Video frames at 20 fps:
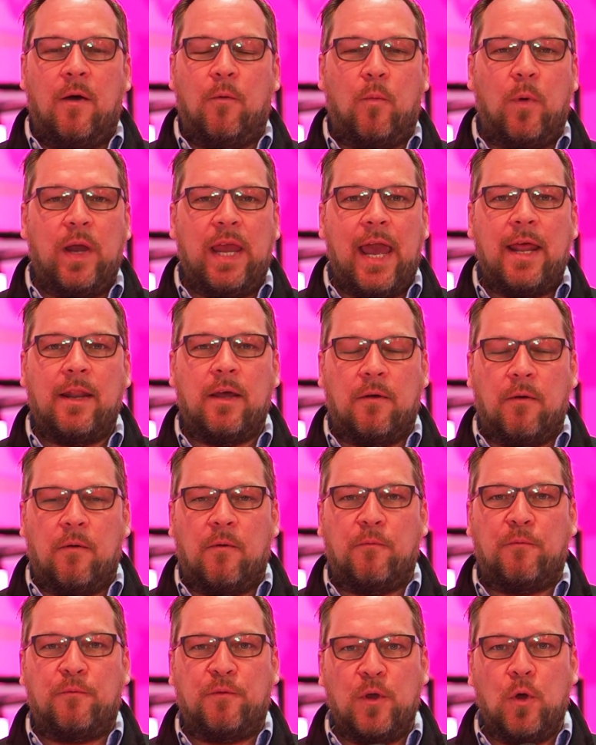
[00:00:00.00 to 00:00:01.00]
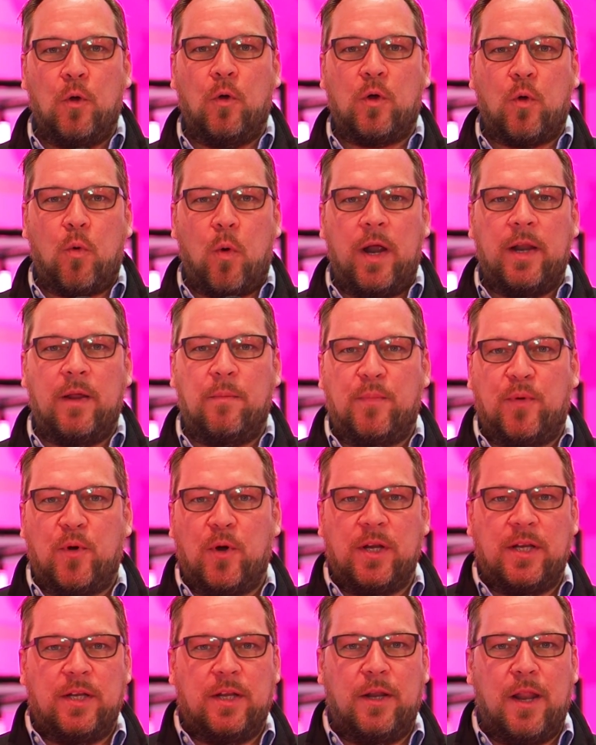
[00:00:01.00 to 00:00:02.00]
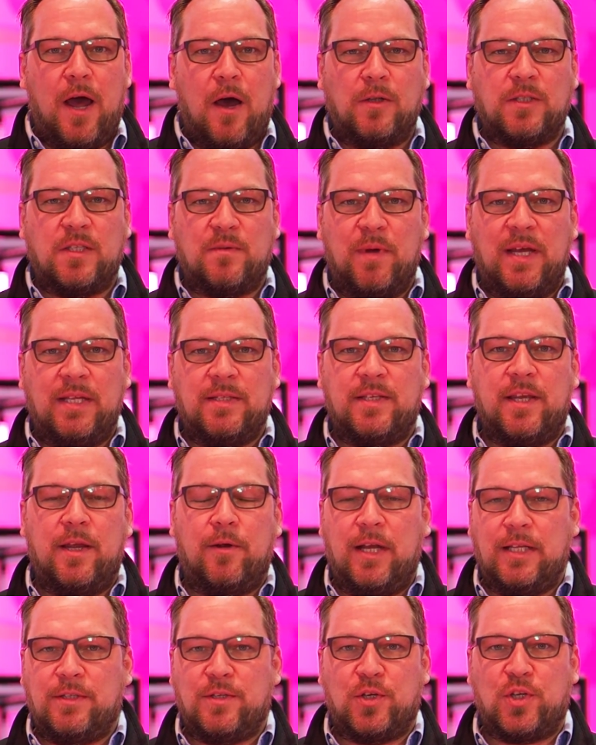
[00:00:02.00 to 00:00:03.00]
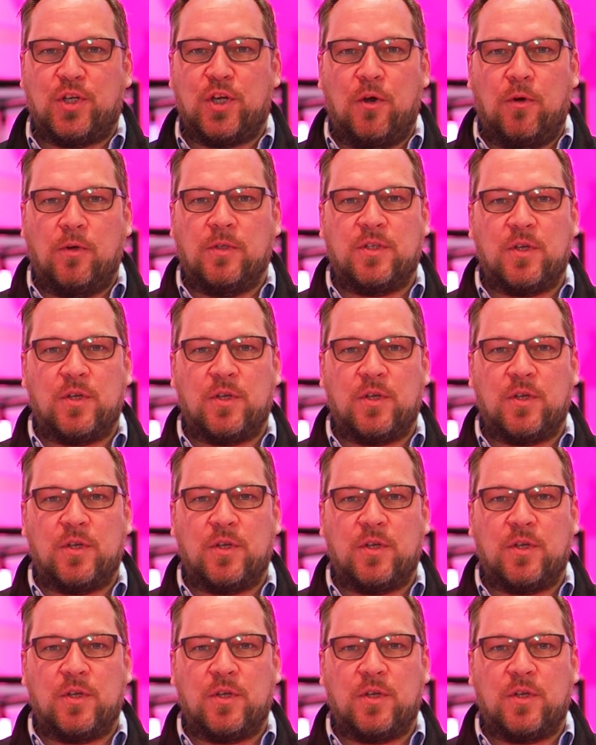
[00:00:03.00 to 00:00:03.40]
we had a few quite important announcements here at the show.